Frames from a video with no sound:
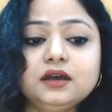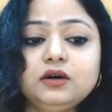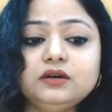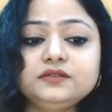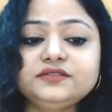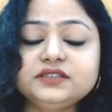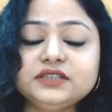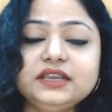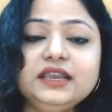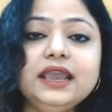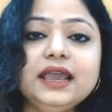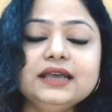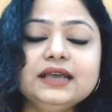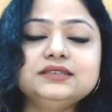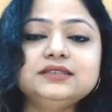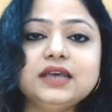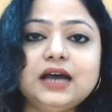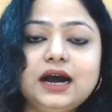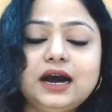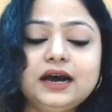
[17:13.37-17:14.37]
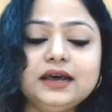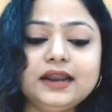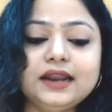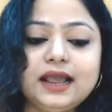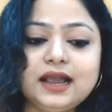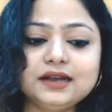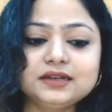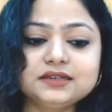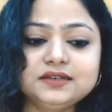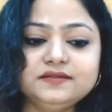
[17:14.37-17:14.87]
of CSR
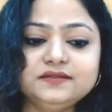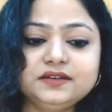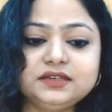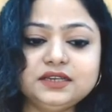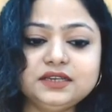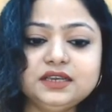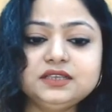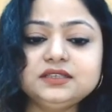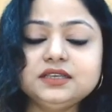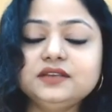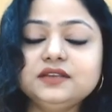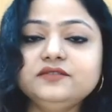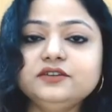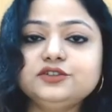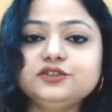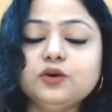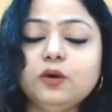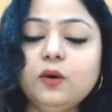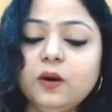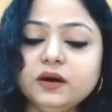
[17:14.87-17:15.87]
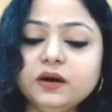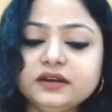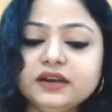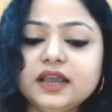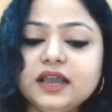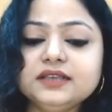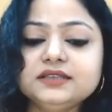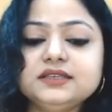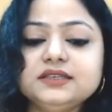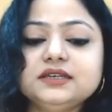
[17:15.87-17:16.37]
activities in which
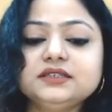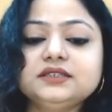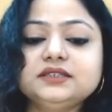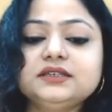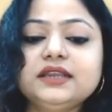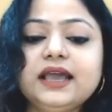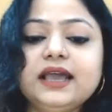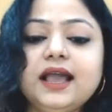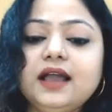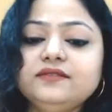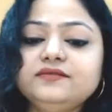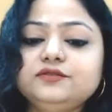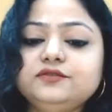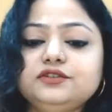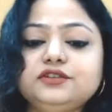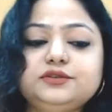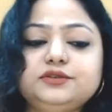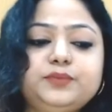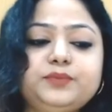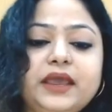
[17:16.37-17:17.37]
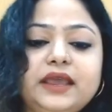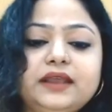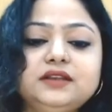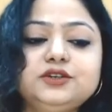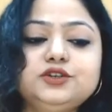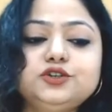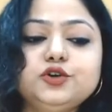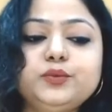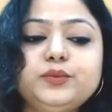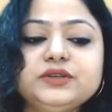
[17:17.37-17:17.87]
organizations have to
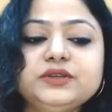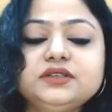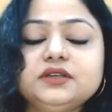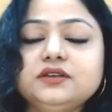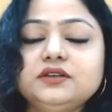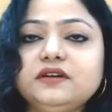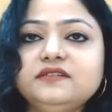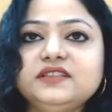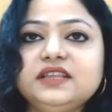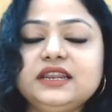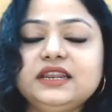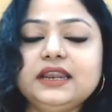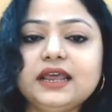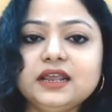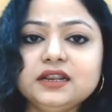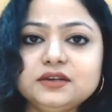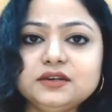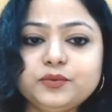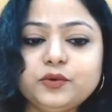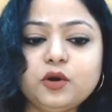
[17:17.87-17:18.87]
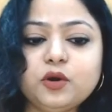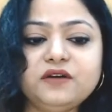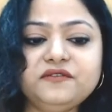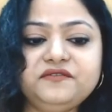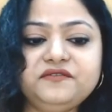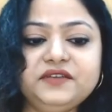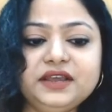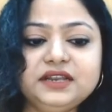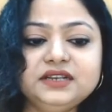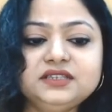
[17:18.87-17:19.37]
spend 2% of the net
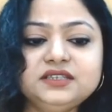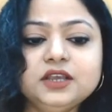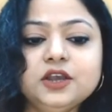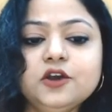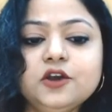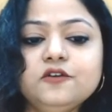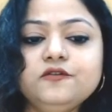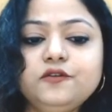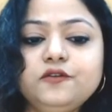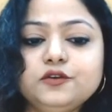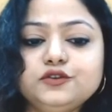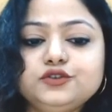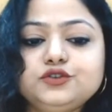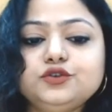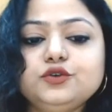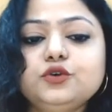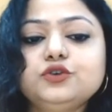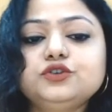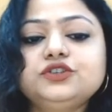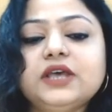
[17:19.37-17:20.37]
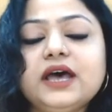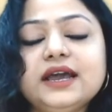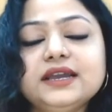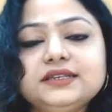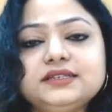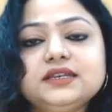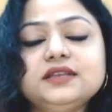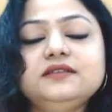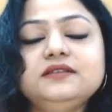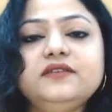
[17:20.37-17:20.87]
profit for
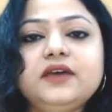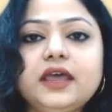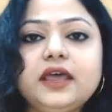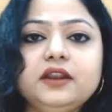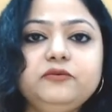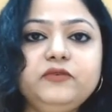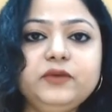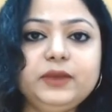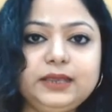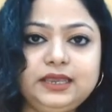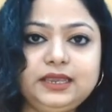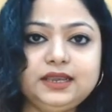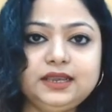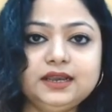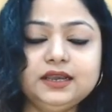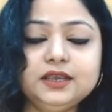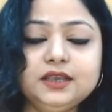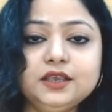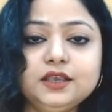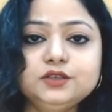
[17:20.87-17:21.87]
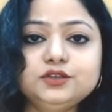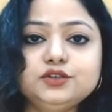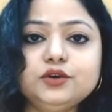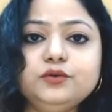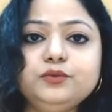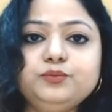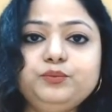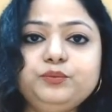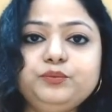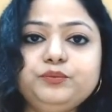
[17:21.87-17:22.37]
societal well-being.
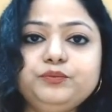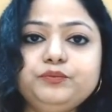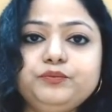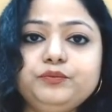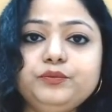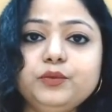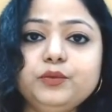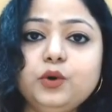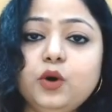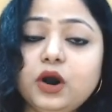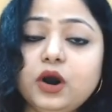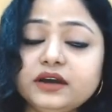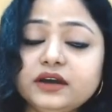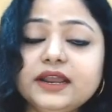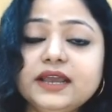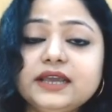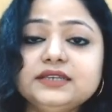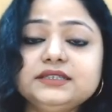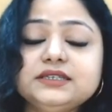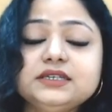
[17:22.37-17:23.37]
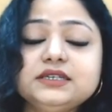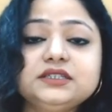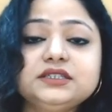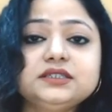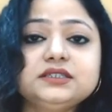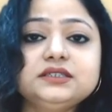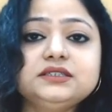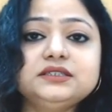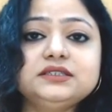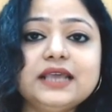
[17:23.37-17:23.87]
So
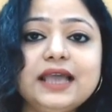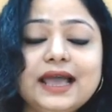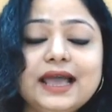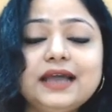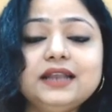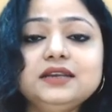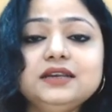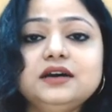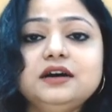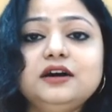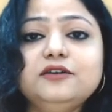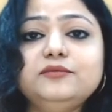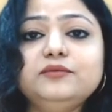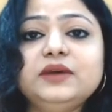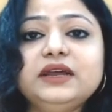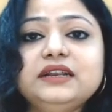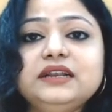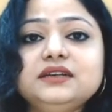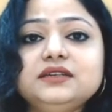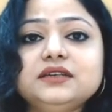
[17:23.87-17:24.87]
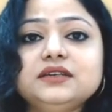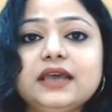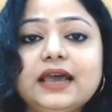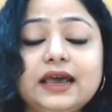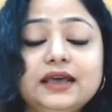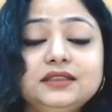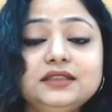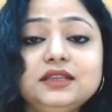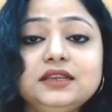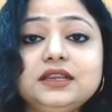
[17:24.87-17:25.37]
organizations and government
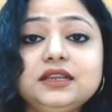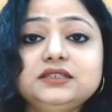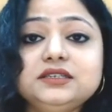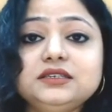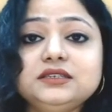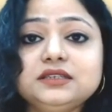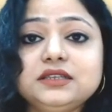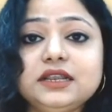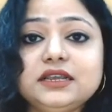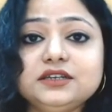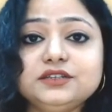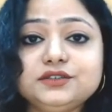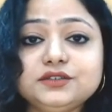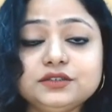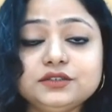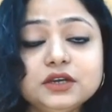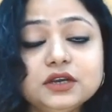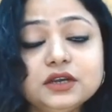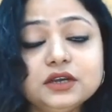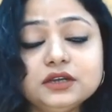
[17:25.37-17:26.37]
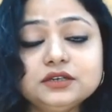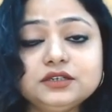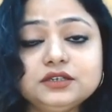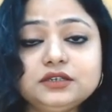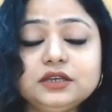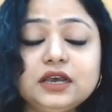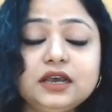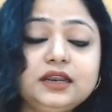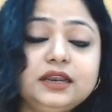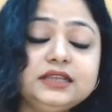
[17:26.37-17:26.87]
and the
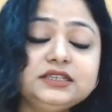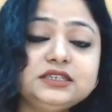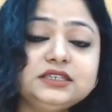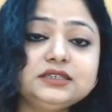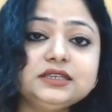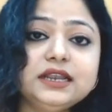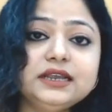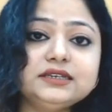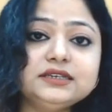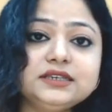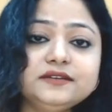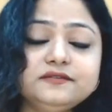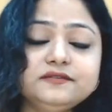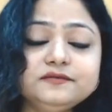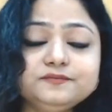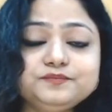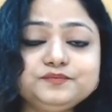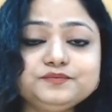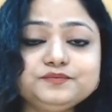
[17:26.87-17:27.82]
legislative